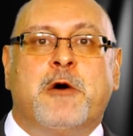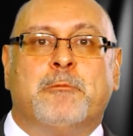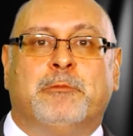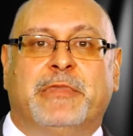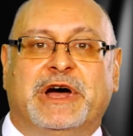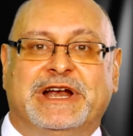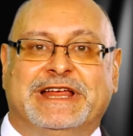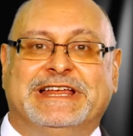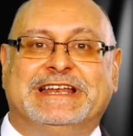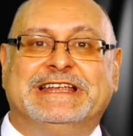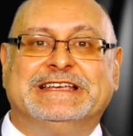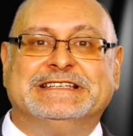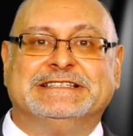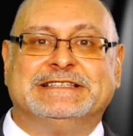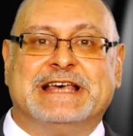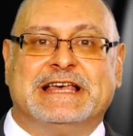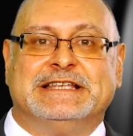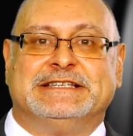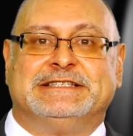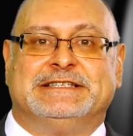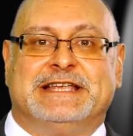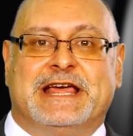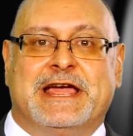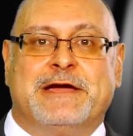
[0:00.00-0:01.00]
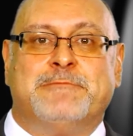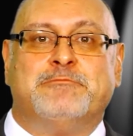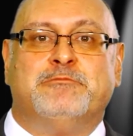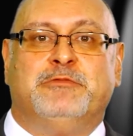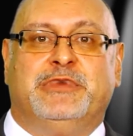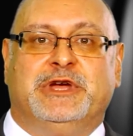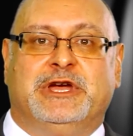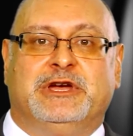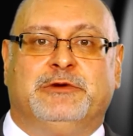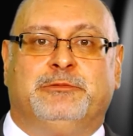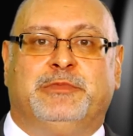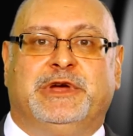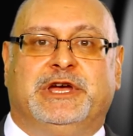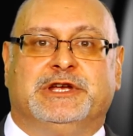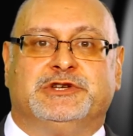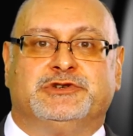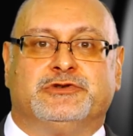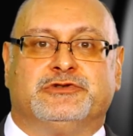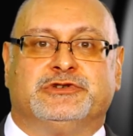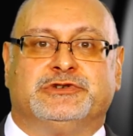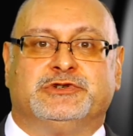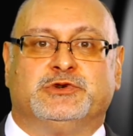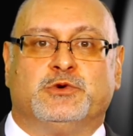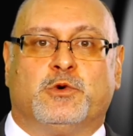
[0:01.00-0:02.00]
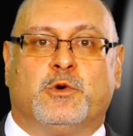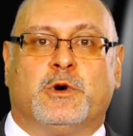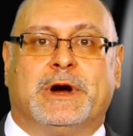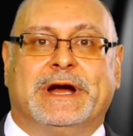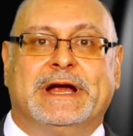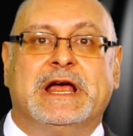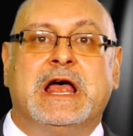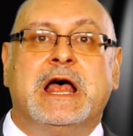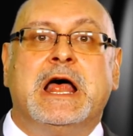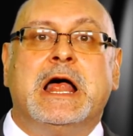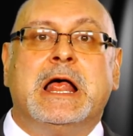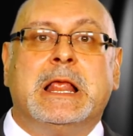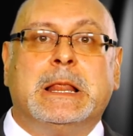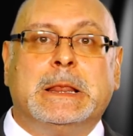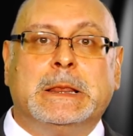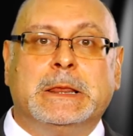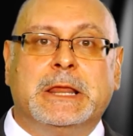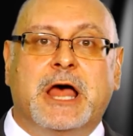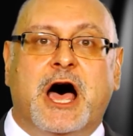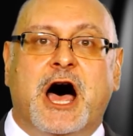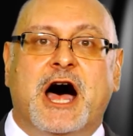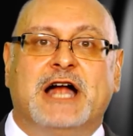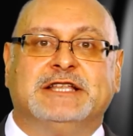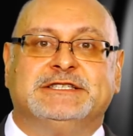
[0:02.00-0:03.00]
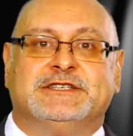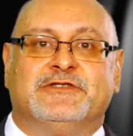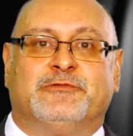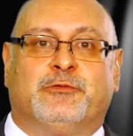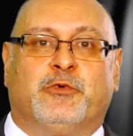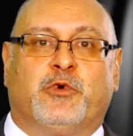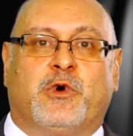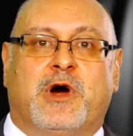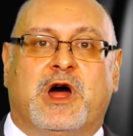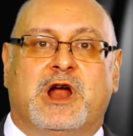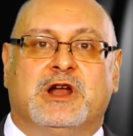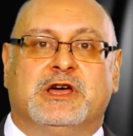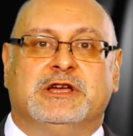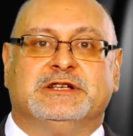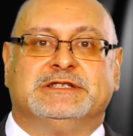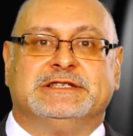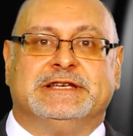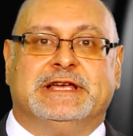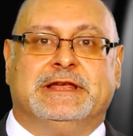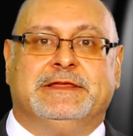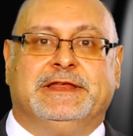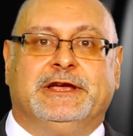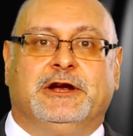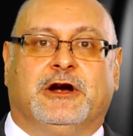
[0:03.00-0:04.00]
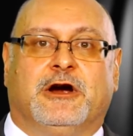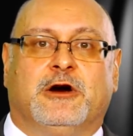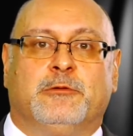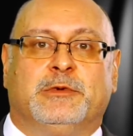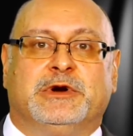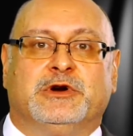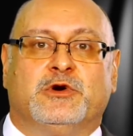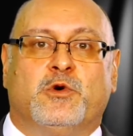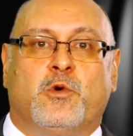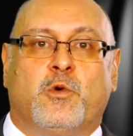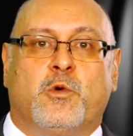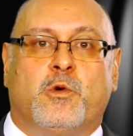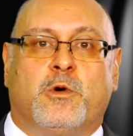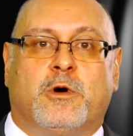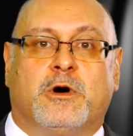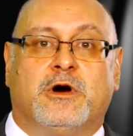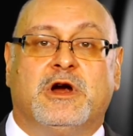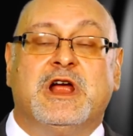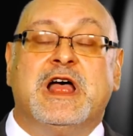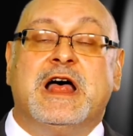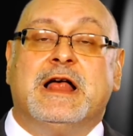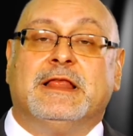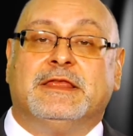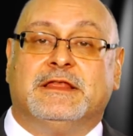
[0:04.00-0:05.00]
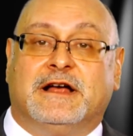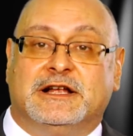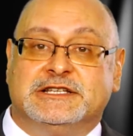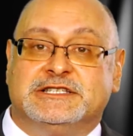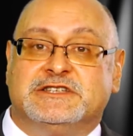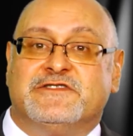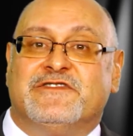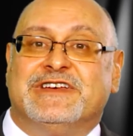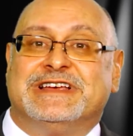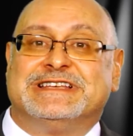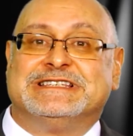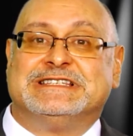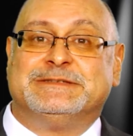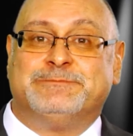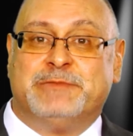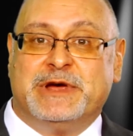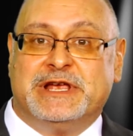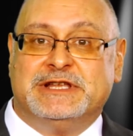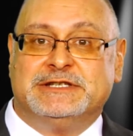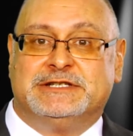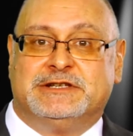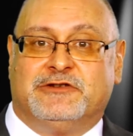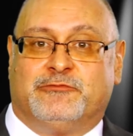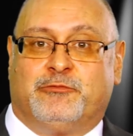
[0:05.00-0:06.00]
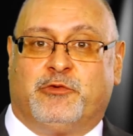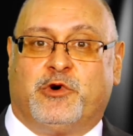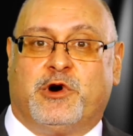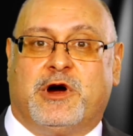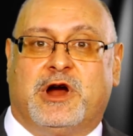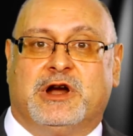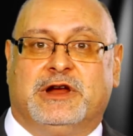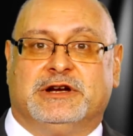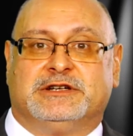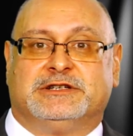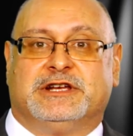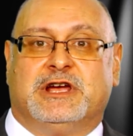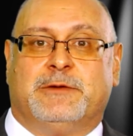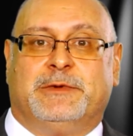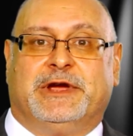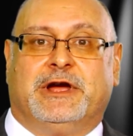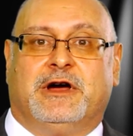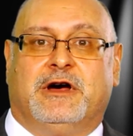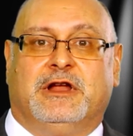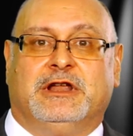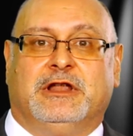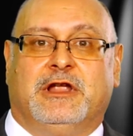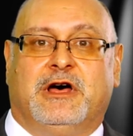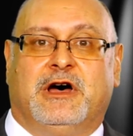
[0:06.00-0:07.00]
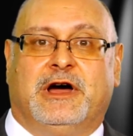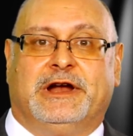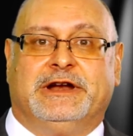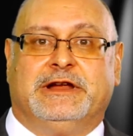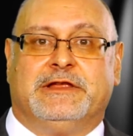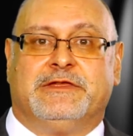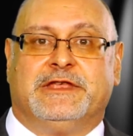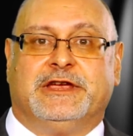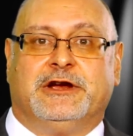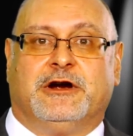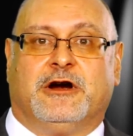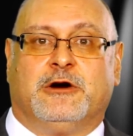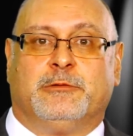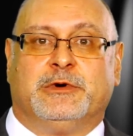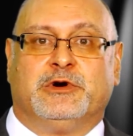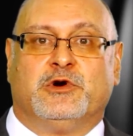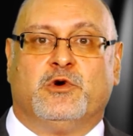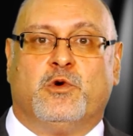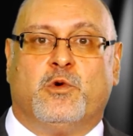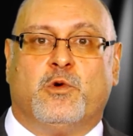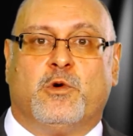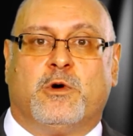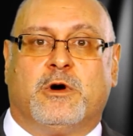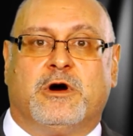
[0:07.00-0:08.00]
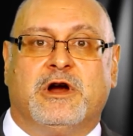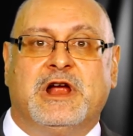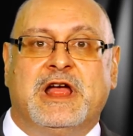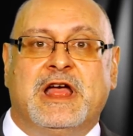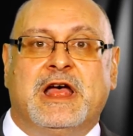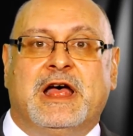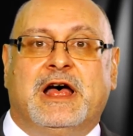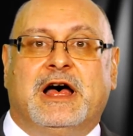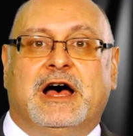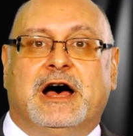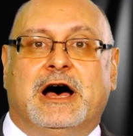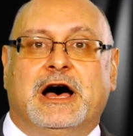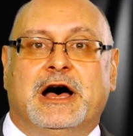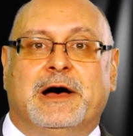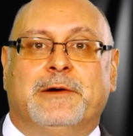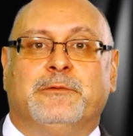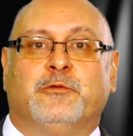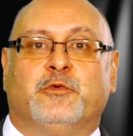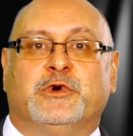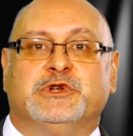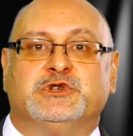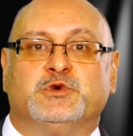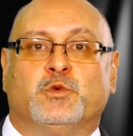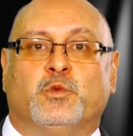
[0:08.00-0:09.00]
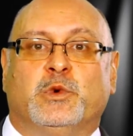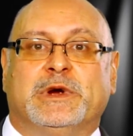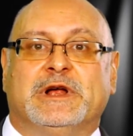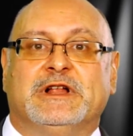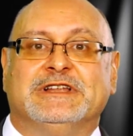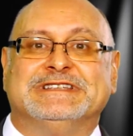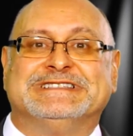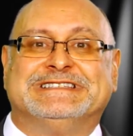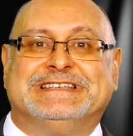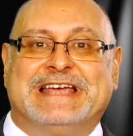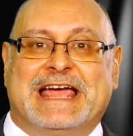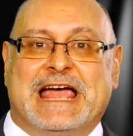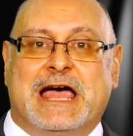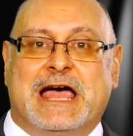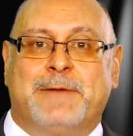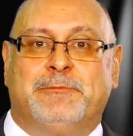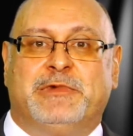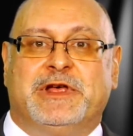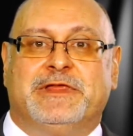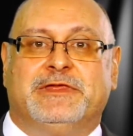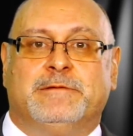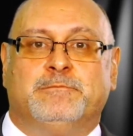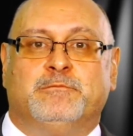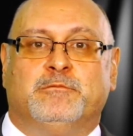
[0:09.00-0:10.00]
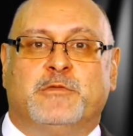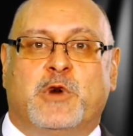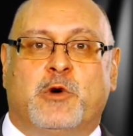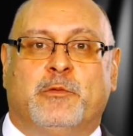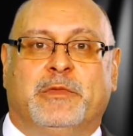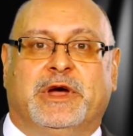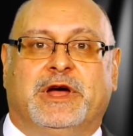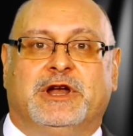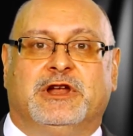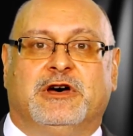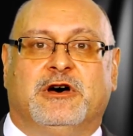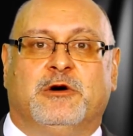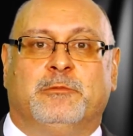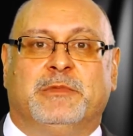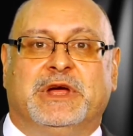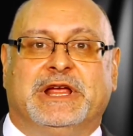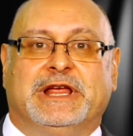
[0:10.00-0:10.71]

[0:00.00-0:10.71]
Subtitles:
but it is that same big picture story. Lots of product in the urban core, lots of expensive product coming online in the urban core, which will dampen momentum